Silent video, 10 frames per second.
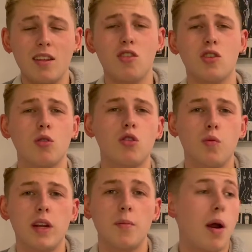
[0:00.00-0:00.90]
a social
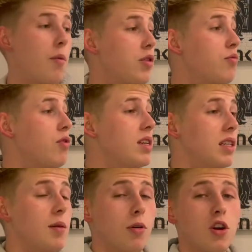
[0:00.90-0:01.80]
media brand, with them
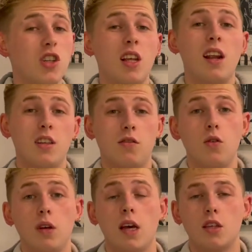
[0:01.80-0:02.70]
recently purchasing in the last few
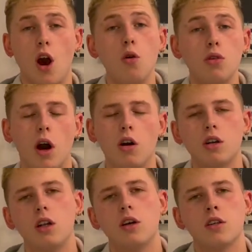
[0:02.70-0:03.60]
years
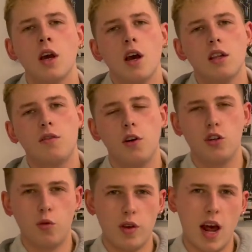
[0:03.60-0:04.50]
Oculus, the
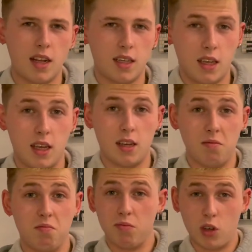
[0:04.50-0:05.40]
virtual reality
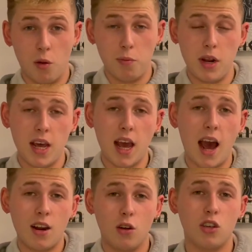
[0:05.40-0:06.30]
company,
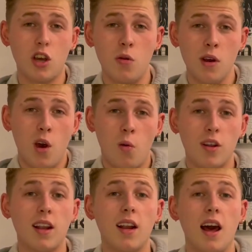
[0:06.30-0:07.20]
and also one of
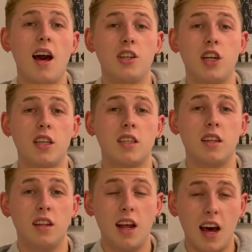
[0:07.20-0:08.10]
the largest
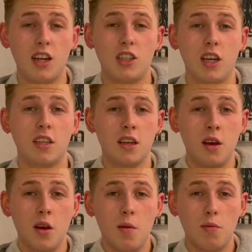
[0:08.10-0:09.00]

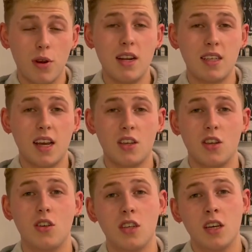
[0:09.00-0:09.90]
predecessors